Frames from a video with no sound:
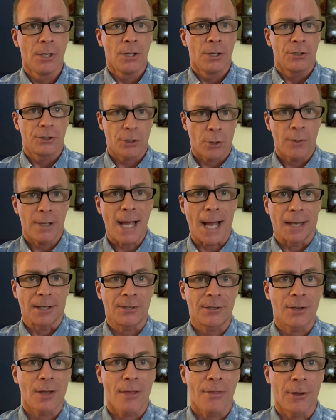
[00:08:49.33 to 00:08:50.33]
So
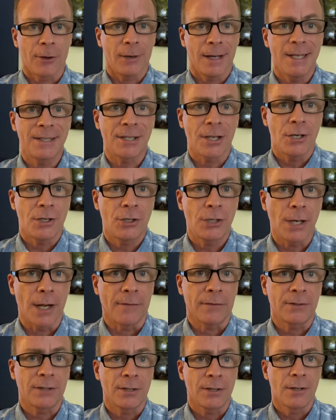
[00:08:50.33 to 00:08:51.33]
yes, there is a
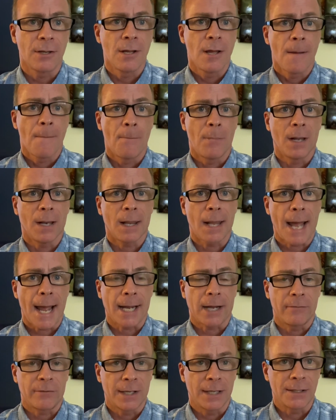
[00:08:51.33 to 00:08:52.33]
shift, but
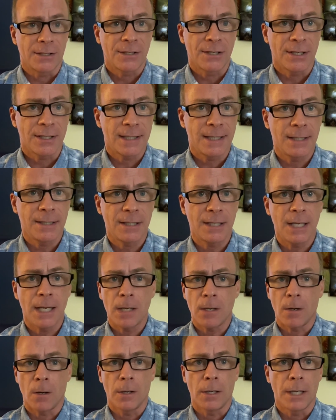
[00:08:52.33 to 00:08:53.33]
lack of
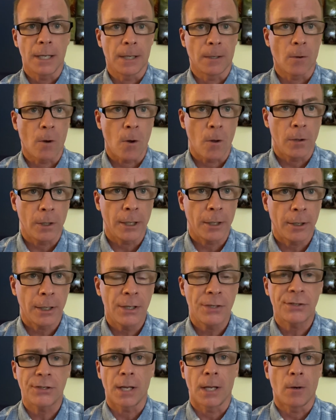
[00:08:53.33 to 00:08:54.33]
consistency in all
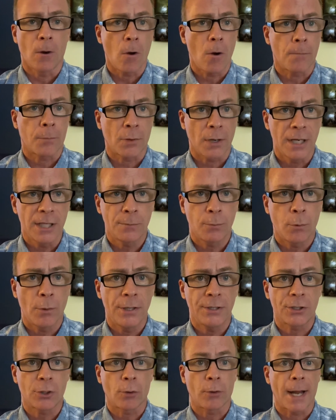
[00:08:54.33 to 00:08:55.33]
areas and all price
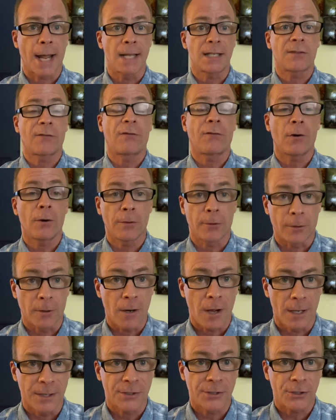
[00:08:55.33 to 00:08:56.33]
points creates further
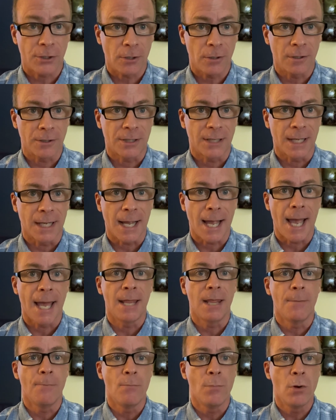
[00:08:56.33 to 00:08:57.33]
uncertainty.
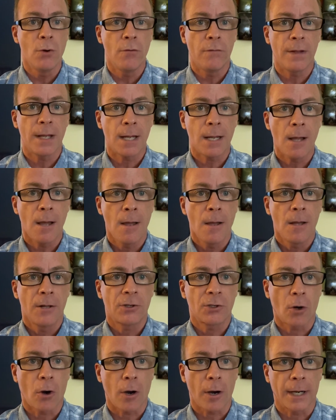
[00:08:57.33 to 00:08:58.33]
And the moving
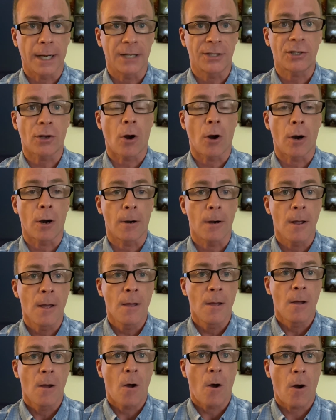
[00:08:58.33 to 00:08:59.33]
targets are
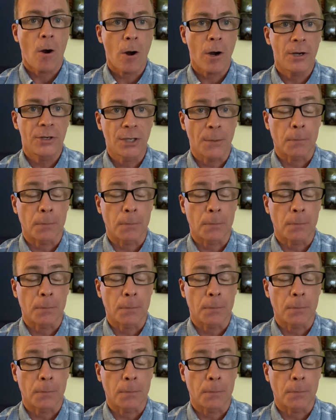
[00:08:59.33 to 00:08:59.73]
hard to